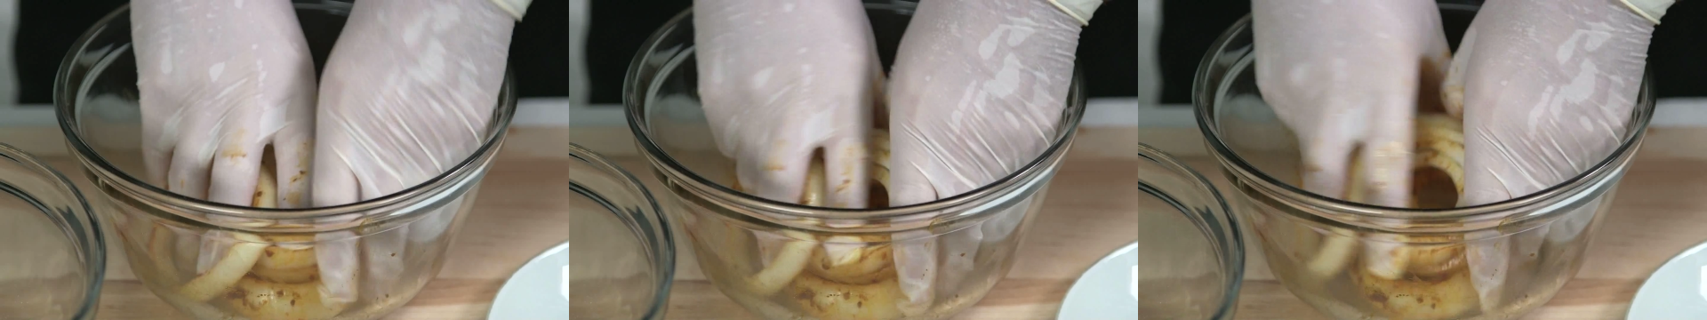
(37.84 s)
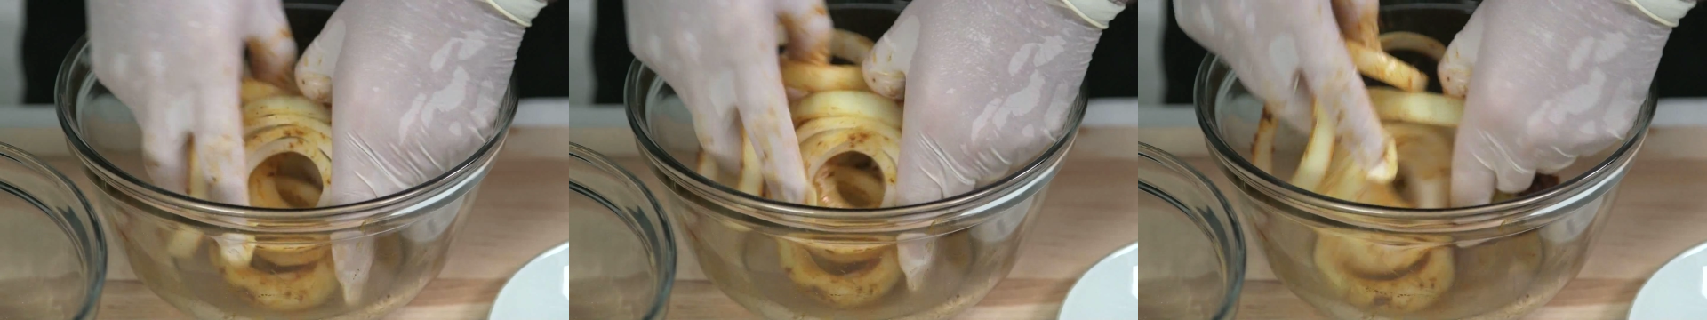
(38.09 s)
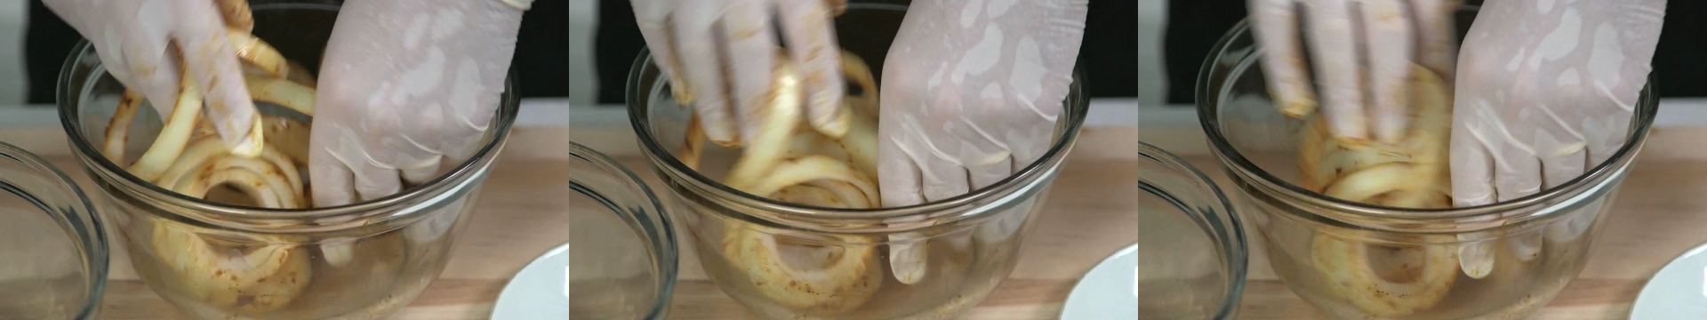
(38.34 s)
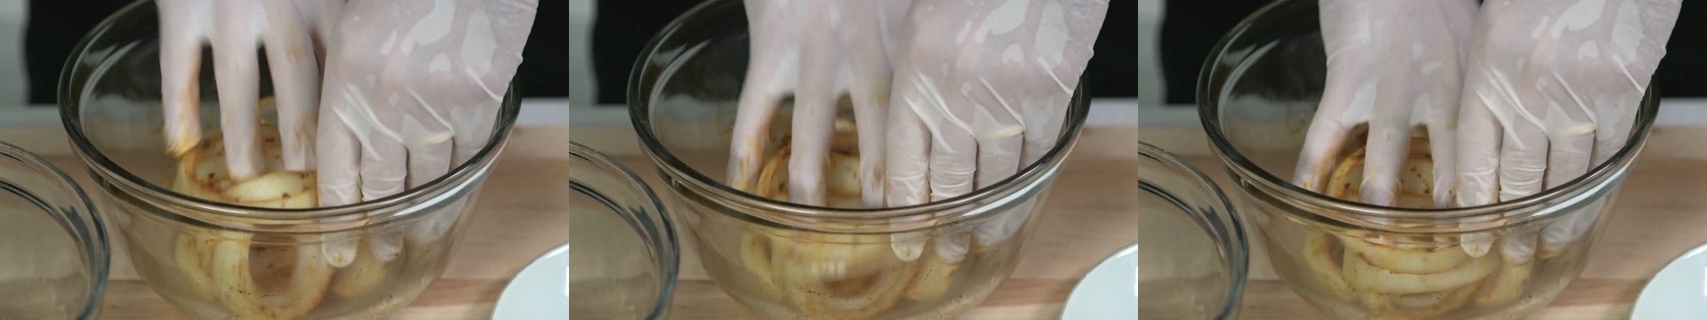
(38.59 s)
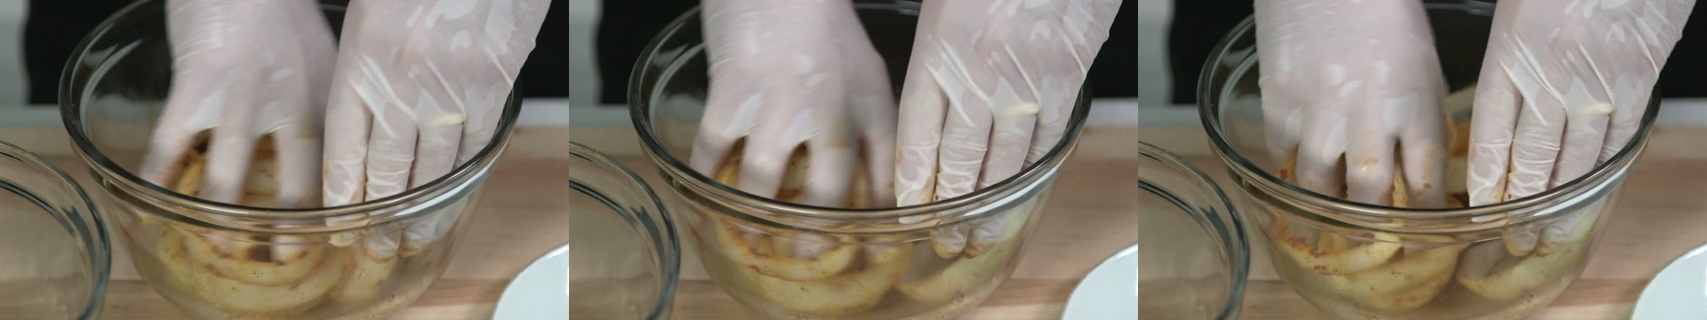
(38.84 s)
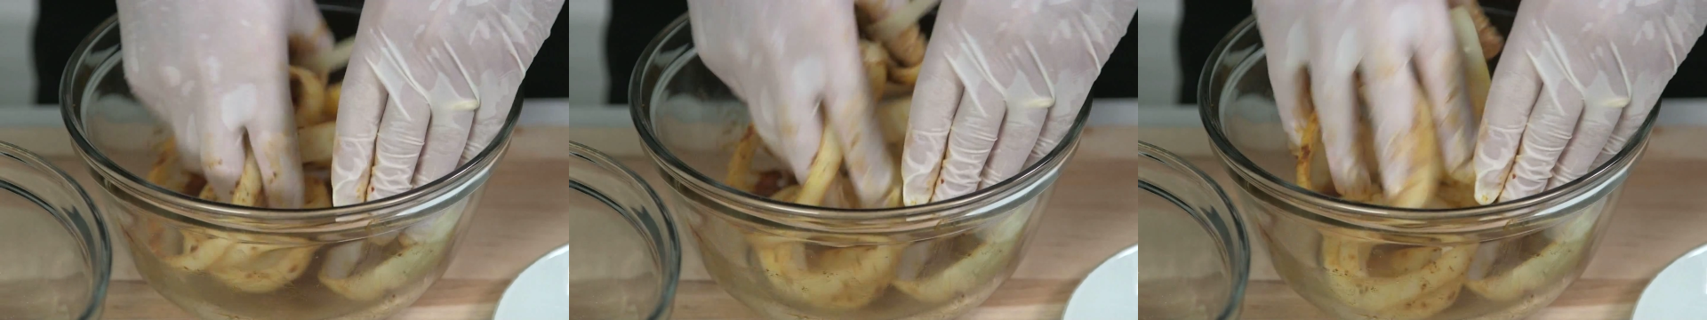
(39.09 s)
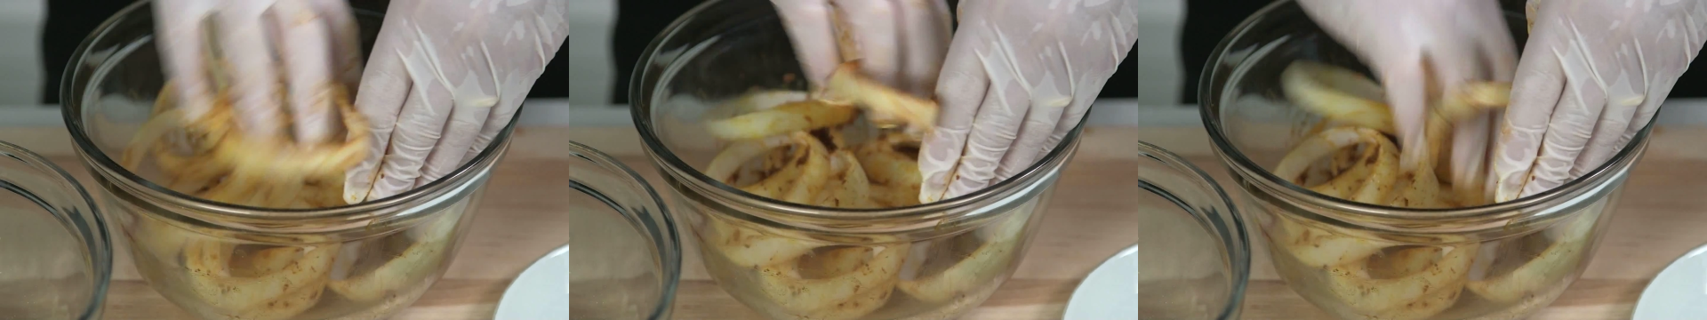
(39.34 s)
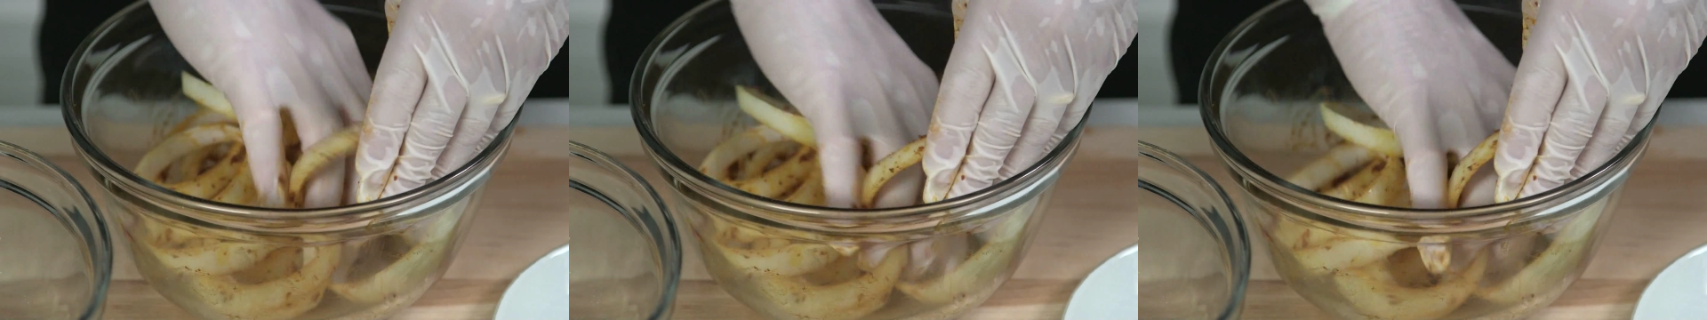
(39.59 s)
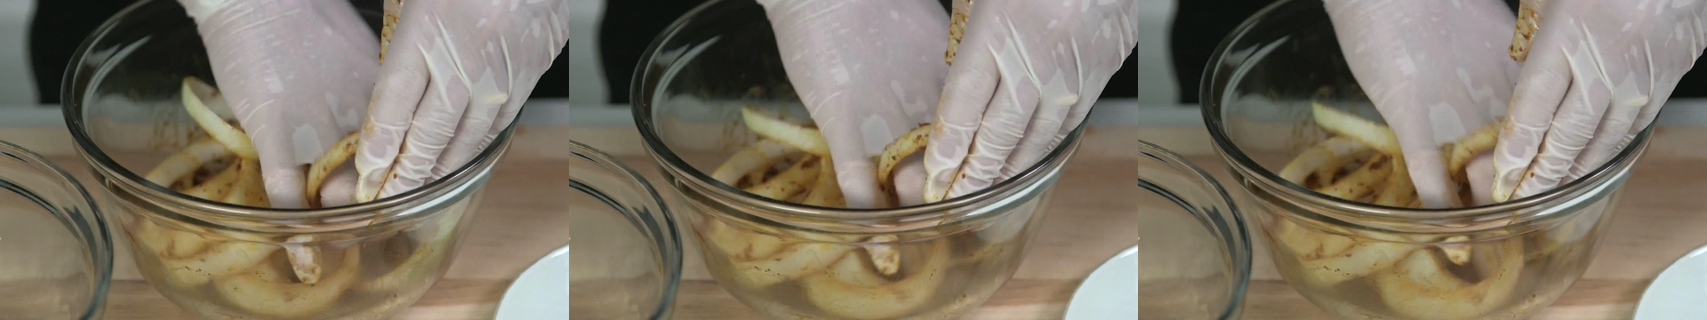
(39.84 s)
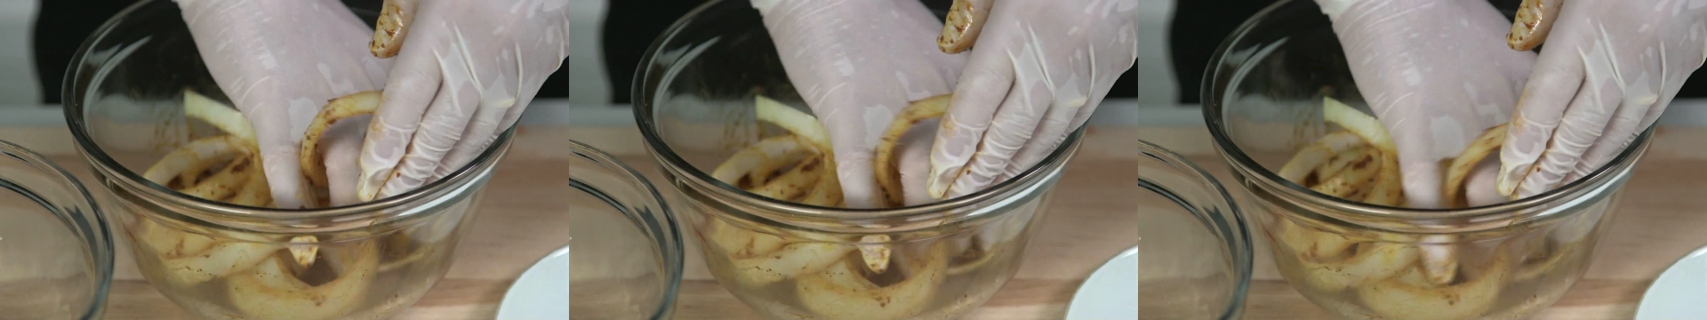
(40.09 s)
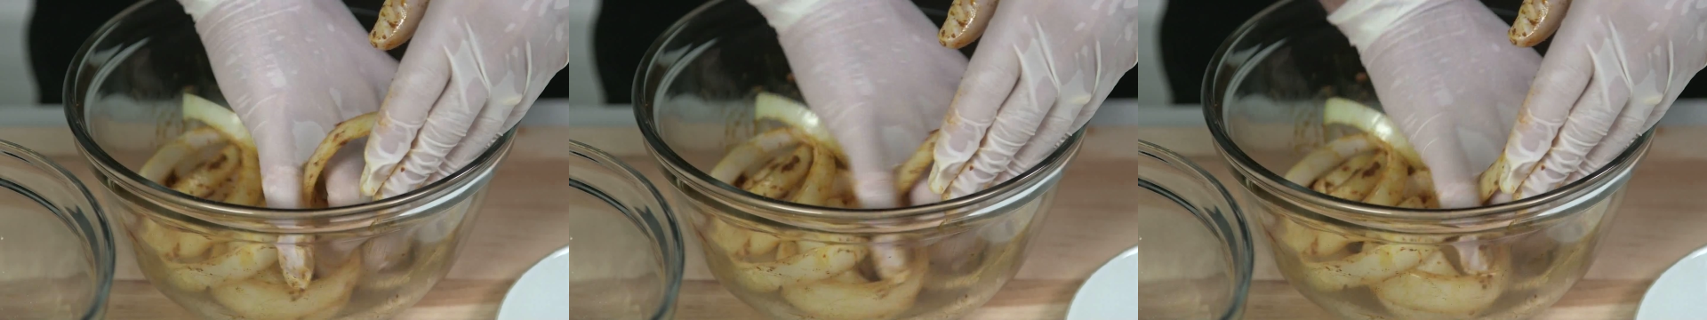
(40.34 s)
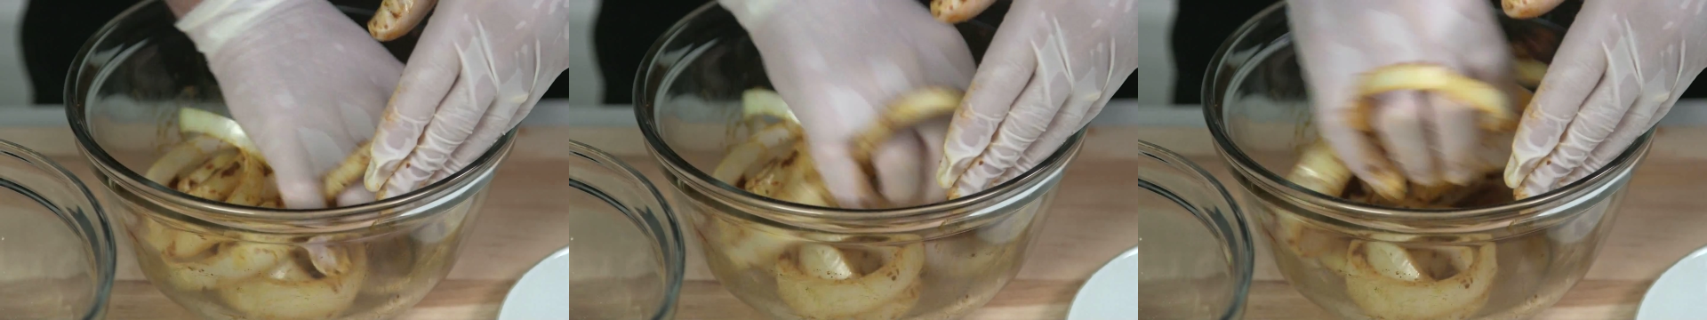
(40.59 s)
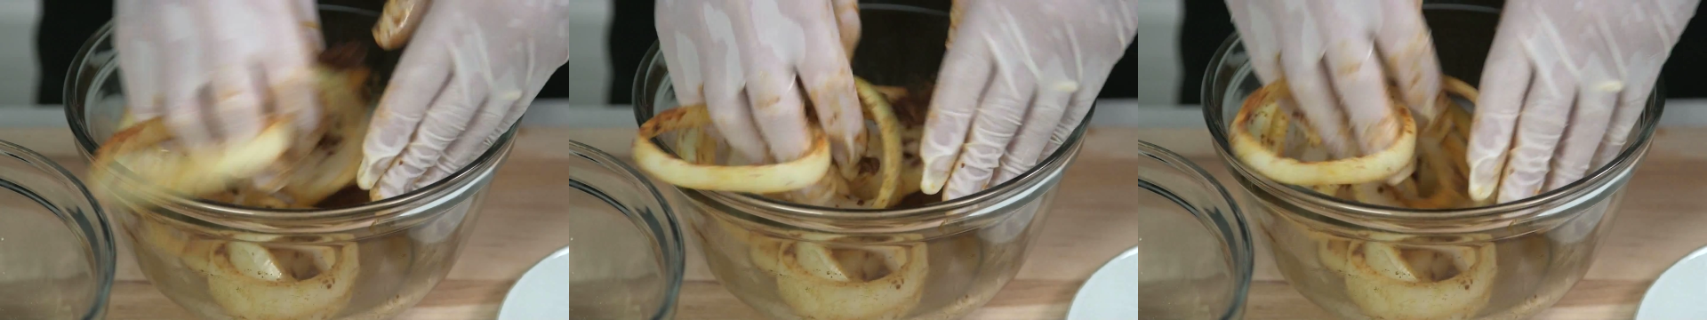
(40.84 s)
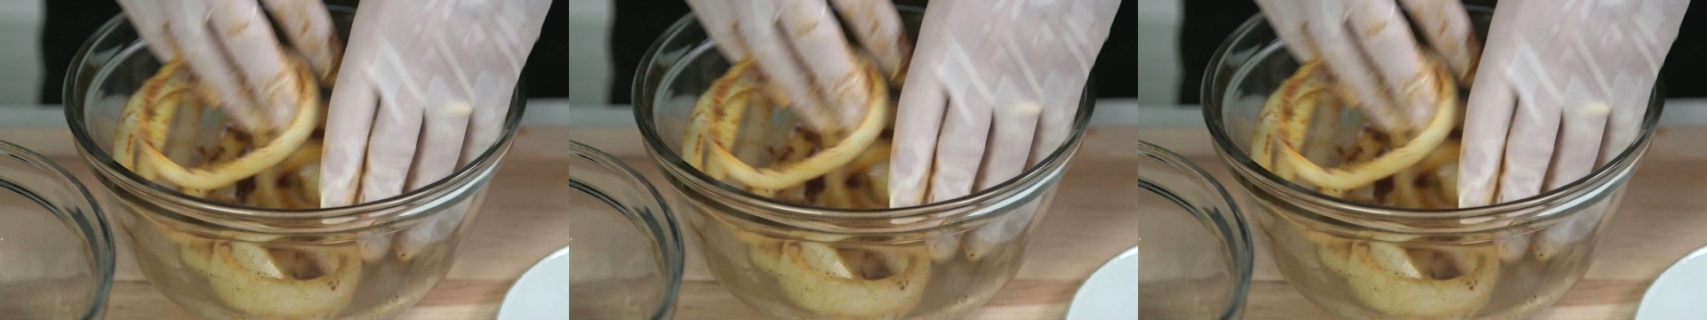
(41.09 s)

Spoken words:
[unreadable: no face in view]